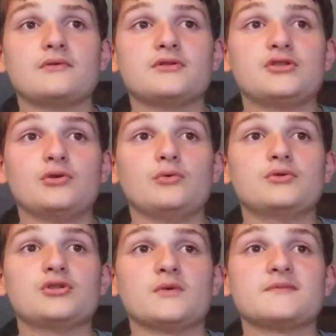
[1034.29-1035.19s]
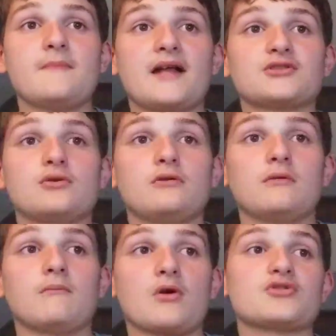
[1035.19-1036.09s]
to its magical
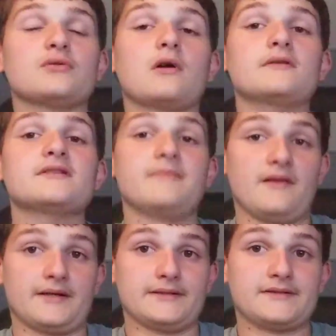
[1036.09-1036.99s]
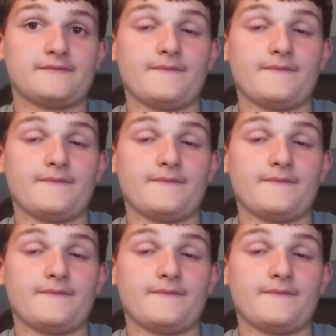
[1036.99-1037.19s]
martial arts abilities.